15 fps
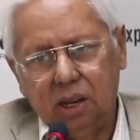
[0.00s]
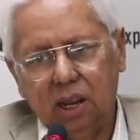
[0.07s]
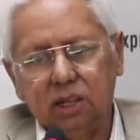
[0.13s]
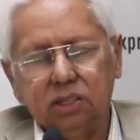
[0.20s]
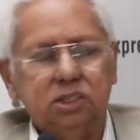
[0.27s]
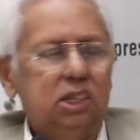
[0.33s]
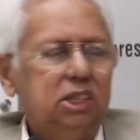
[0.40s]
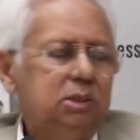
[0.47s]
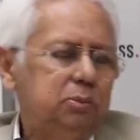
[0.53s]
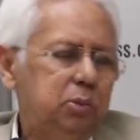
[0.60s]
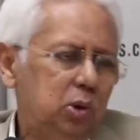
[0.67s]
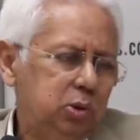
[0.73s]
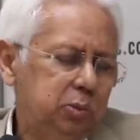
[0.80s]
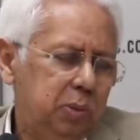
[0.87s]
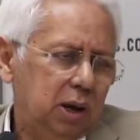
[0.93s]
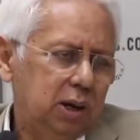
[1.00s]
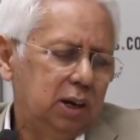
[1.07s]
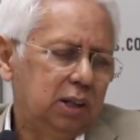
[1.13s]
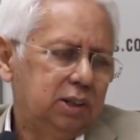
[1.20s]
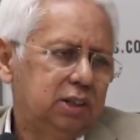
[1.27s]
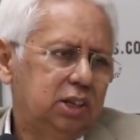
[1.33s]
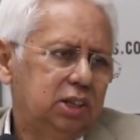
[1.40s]
and since both
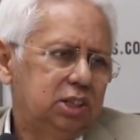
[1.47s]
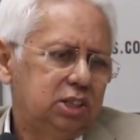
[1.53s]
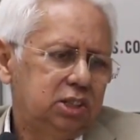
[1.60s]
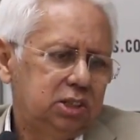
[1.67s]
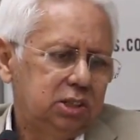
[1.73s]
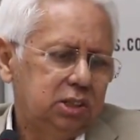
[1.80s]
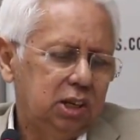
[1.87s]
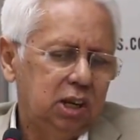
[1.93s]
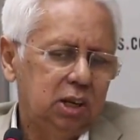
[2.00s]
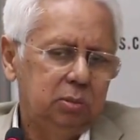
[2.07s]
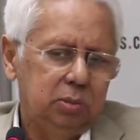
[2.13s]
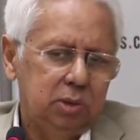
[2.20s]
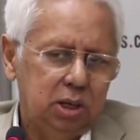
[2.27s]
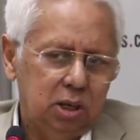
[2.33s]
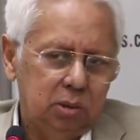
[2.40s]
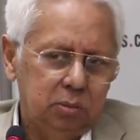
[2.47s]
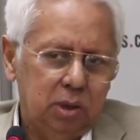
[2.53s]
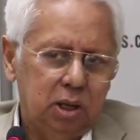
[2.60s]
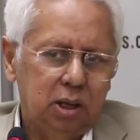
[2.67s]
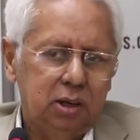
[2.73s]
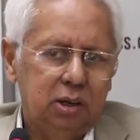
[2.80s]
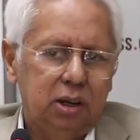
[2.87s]
Bangladesh and
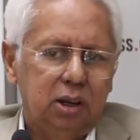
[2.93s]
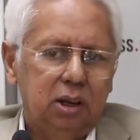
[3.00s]
Myanmar